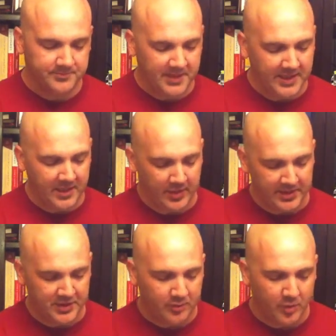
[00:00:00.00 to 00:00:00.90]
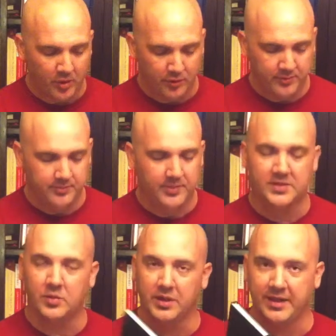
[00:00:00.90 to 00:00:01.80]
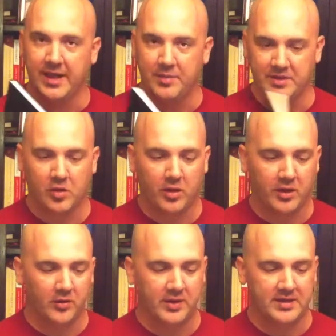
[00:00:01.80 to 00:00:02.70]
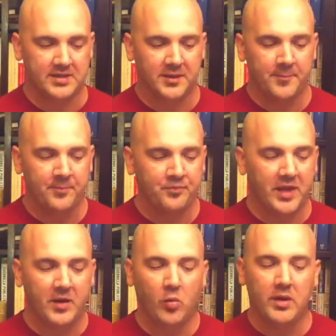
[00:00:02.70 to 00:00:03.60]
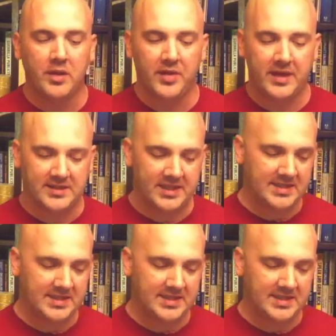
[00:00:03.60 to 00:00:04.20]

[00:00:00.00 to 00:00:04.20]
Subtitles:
Anyway, Jim Rohn is the one that got me started on this. And one of the things he